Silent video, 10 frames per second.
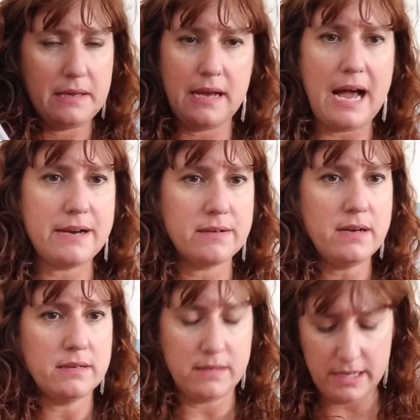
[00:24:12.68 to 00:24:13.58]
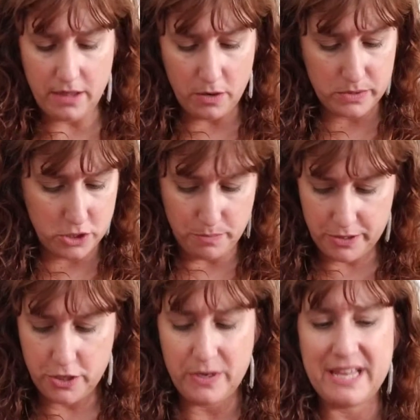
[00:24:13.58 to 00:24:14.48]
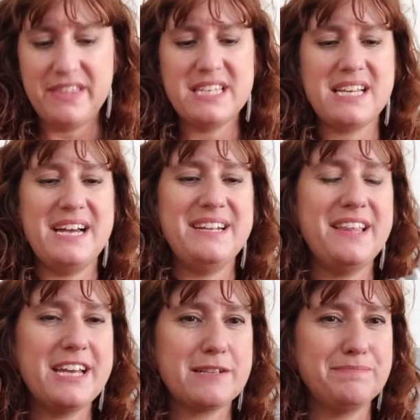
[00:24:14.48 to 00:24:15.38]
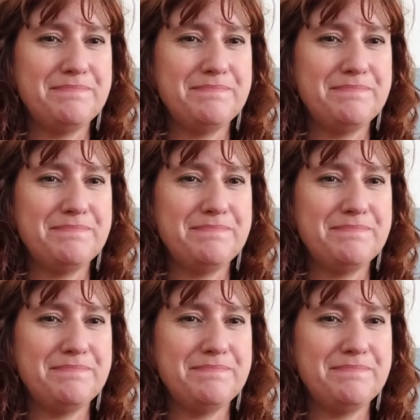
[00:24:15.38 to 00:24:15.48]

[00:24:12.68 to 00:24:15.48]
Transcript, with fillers: I don't know. I thought it was super cute. And this kind of like